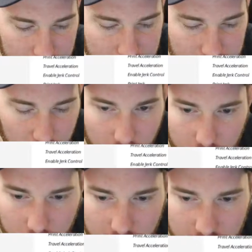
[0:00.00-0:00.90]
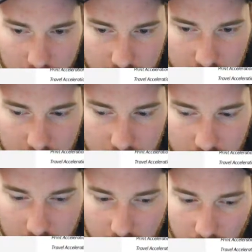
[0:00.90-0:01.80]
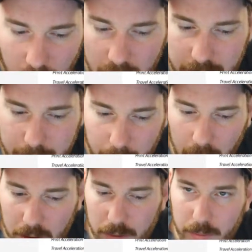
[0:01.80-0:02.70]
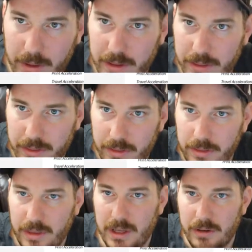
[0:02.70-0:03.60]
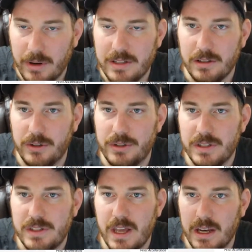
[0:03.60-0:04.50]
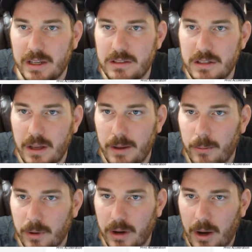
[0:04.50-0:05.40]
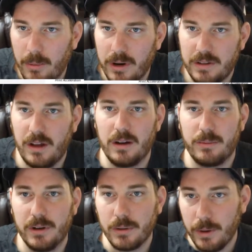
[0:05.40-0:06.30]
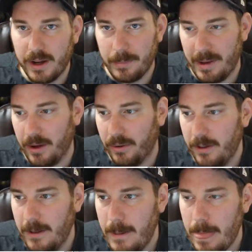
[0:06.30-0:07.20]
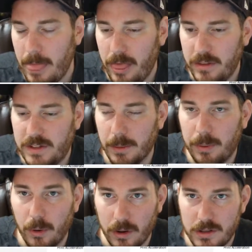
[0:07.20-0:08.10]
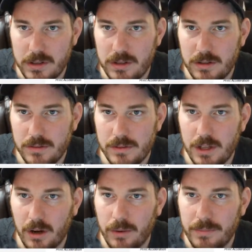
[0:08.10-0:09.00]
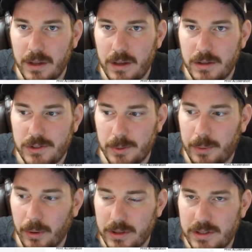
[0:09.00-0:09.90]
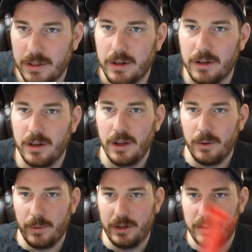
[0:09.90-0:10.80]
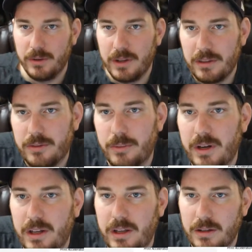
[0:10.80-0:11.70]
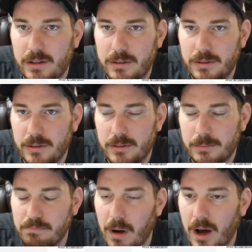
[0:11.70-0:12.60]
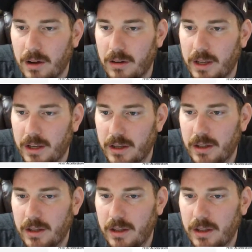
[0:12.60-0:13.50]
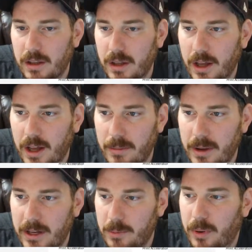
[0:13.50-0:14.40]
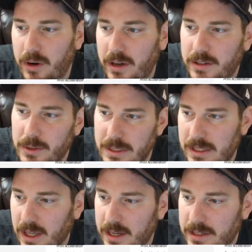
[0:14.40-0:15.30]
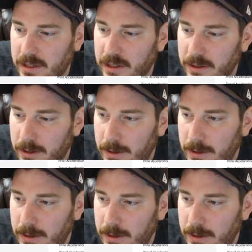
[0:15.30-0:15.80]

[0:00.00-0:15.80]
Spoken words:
So on part with the resolution settings, I wanted to talk real quick about supports. So supports are when you're doing 3D modeling, and you put it into a slicer.